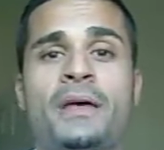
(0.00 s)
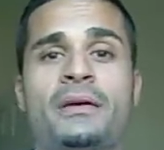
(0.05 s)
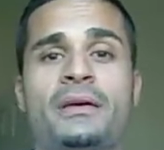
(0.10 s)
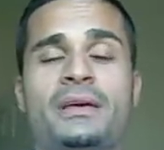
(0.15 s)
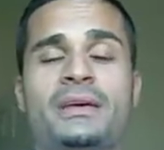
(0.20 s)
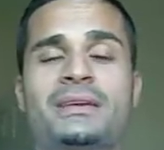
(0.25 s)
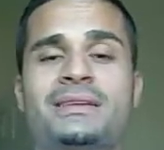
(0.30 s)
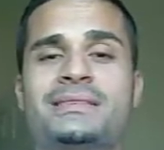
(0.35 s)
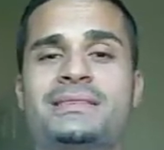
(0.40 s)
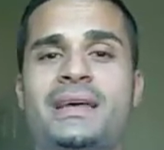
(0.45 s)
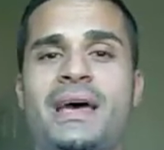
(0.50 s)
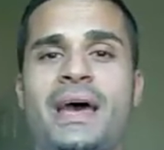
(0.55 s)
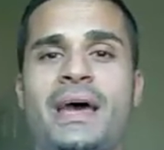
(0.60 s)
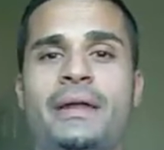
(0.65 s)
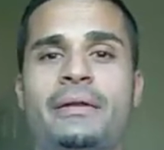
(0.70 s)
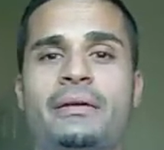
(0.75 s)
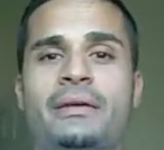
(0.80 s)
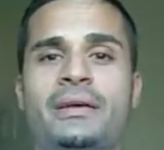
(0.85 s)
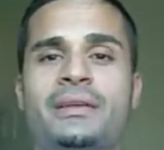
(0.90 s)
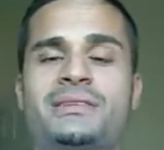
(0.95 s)
is
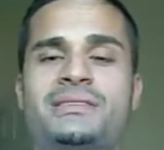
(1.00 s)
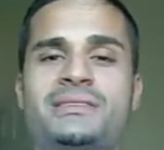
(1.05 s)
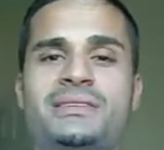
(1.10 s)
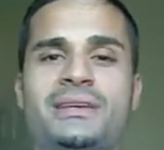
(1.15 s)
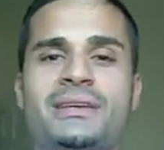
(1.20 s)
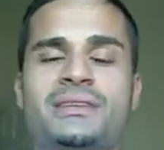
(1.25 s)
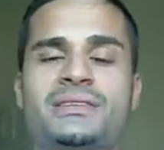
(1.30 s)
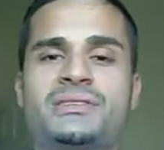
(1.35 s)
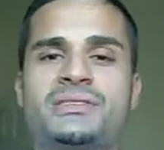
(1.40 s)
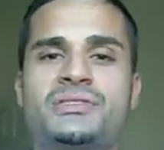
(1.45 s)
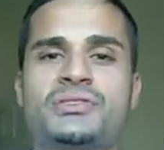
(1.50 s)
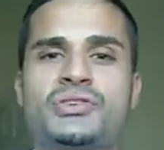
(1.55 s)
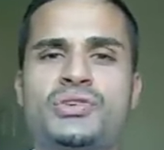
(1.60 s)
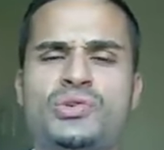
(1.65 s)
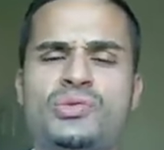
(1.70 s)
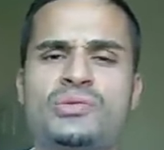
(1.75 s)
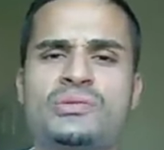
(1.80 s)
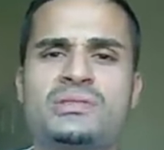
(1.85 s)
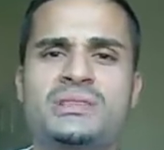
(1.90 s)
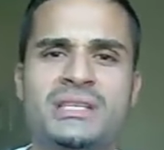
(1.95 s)
that it's
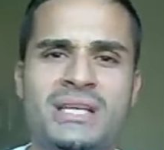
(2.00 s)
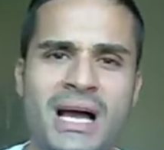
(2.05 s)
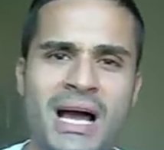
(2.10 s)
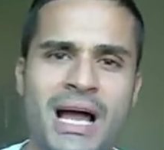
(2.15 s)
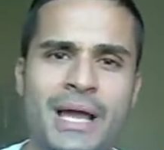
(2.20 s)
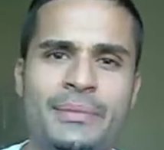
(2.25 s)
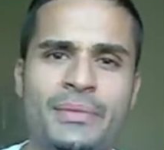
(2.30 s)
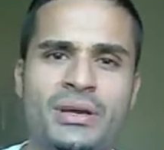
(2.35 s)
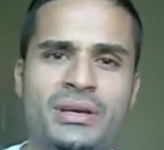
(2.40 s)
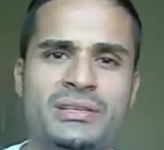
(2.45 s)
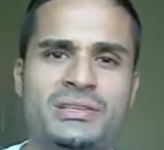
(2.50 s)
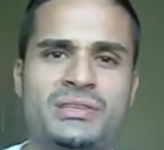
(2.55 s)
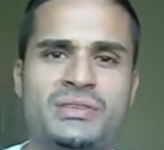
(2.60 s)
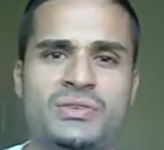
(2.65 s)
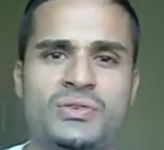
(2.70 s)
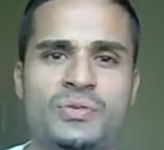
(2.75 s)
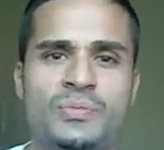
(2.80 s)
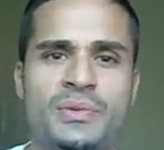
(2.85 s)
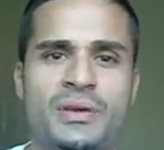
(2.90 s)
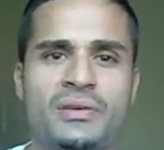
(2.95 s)
too time
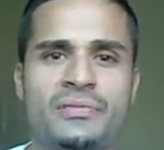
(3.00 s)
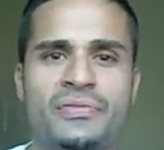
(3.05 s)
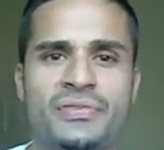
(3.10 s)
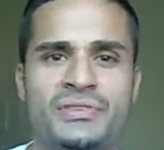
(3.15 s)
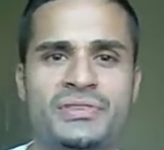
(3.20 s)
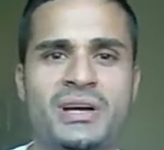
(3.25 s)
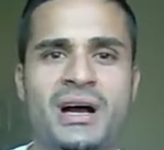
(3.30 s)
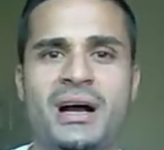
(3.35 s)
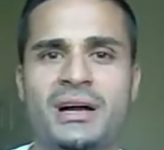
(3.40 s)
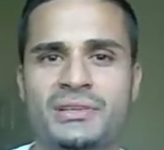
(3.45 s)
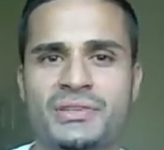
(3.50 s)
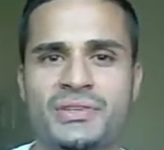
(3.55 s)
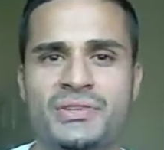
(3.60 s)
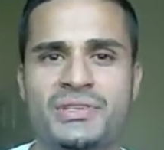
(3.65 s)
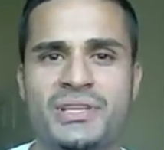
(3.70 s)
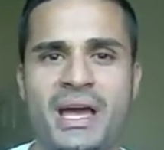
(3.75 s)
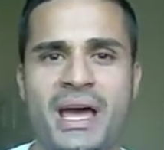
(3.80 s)
consuming for doctors to